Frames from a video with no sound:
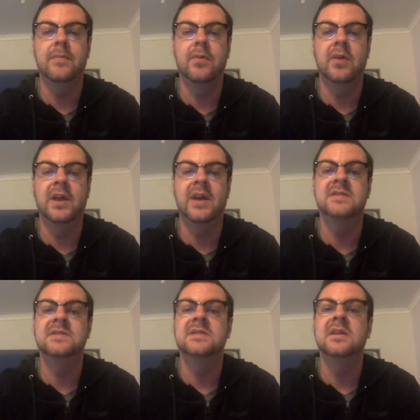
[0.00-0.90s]

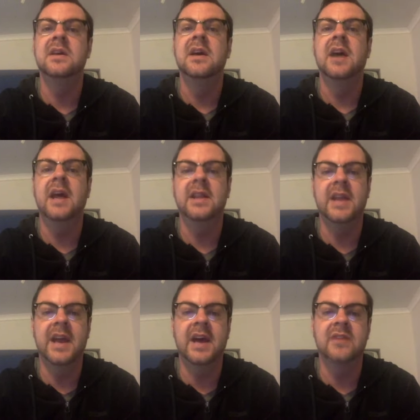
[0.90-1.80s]
prayers and their
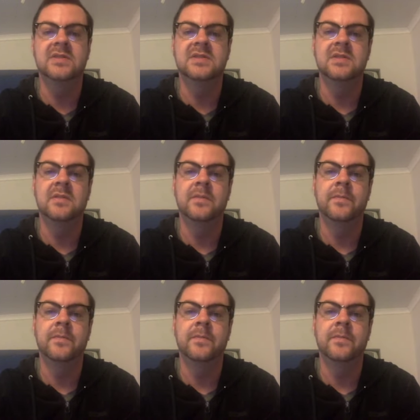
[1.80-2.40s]
counsel.